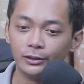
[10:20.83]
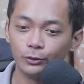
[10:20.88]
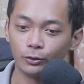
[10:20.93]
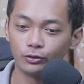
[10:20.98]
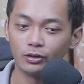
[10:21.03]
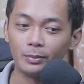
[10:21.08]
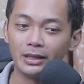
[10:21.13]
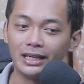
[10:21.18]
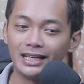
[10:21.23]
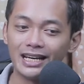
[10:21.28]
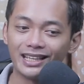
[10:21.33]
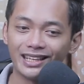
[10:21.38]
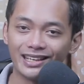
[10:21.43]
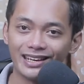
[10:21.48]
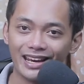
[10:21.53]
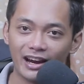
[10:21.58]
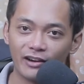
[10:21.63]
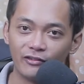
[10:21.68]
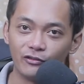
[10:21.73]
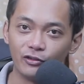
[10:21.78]
So sabihin natin
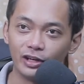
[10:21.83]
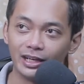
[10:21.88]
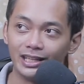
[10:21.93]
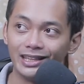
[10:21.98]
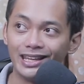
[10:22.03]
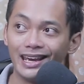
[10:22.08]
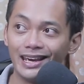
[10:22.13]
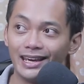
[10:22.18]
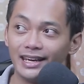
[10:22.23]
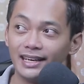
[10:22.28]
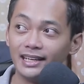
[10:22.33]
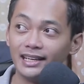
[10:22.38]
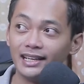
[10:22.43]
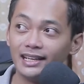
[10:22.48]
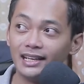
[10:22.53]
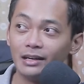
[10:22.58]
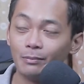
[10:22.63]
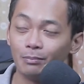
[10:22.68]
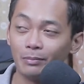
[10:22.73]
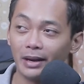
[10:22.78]
every day
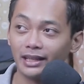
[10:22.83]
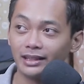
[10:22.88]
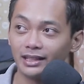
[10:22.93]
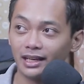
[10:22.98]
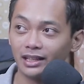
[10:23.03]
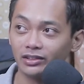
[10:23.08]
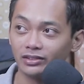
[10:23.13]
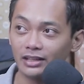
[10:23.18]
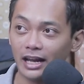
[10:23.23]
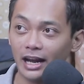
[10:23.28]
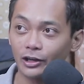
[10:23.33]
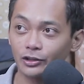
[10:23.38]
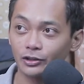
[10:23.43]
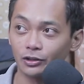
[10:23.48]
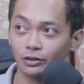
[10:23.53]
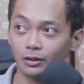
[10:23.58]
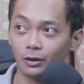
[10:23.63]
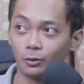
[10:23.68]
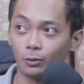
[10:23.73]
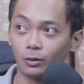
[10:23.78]
may
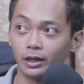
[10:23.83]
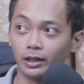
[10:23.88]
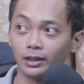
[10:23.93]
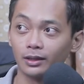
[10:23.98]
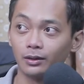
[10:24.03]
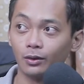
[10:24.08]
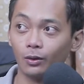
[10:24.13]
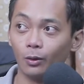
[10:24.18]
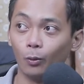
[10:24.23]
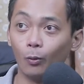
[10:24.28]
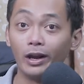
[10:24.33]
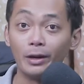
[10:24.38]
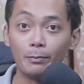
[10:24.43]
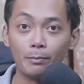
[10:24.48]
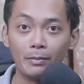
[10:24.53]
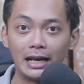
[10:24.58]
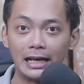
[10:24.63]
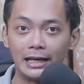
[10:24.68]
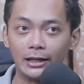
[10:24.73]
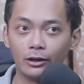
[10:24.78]
transaction na worth $1
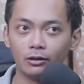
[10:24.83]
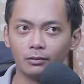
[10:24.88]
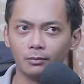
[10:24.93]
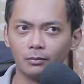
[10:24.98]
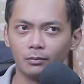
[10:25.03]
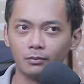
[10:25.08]
million,